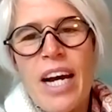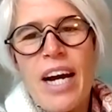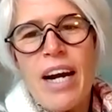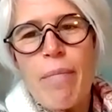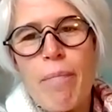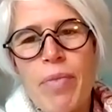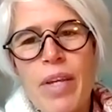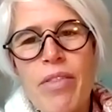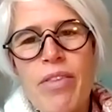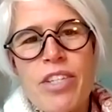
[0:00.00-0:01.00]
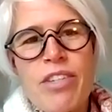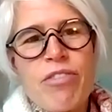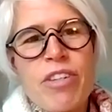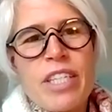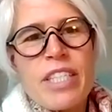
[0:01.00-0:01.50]
the
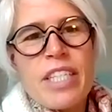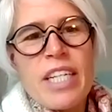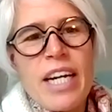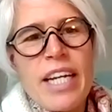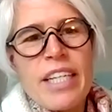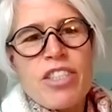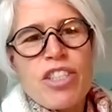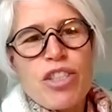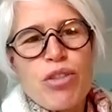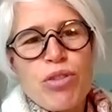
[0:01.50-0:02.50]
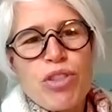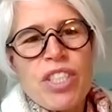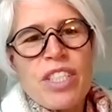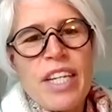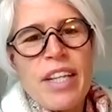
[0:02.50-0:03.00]
different
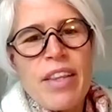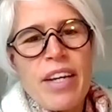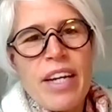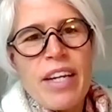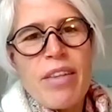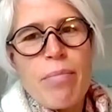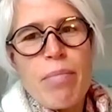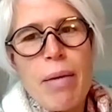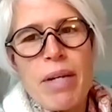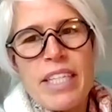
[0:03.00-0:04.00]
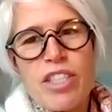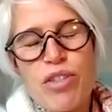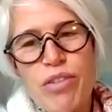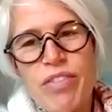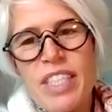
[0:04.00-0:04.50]
institutions in the public
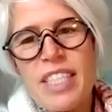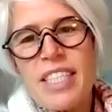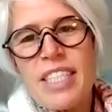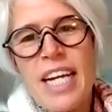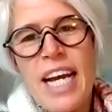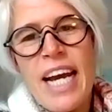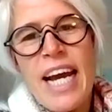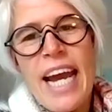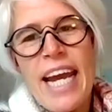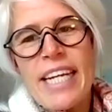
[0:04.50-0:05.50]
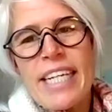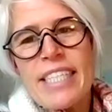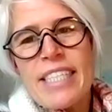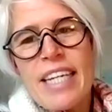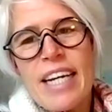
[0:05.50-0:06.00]
service, and
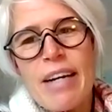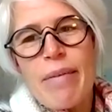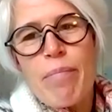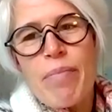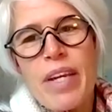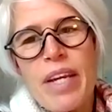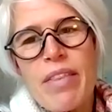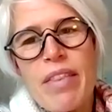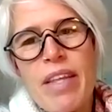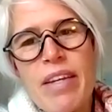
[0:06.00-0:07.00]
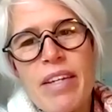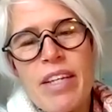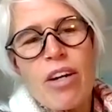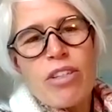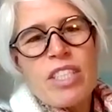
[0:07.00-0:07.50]
you
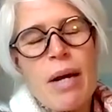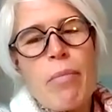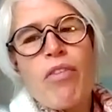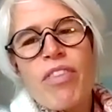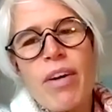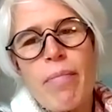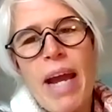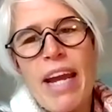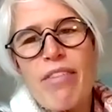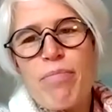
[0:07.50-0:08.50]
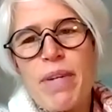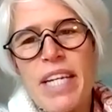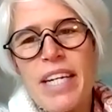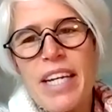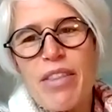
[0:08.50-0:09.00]
know, some of them have
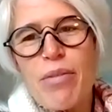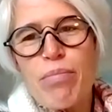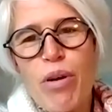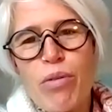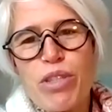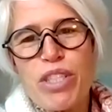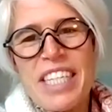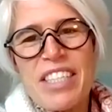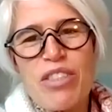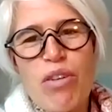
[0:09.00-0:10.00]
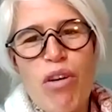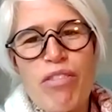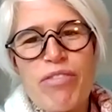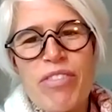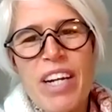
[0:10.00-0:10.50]
been in the process of
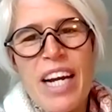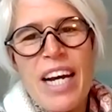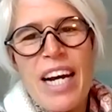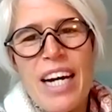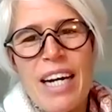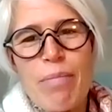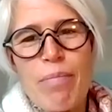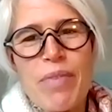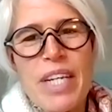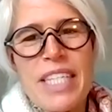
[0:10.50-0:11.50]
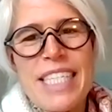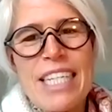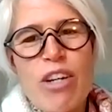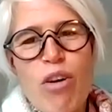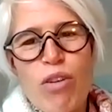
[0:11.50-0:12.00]

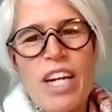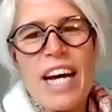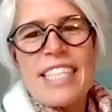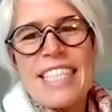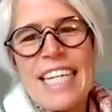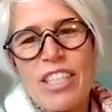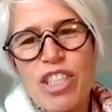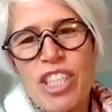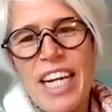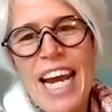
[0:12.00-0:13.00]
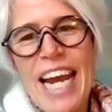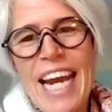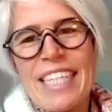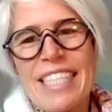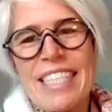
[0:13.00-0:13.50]
decolonization,
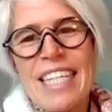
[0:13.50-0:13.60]
and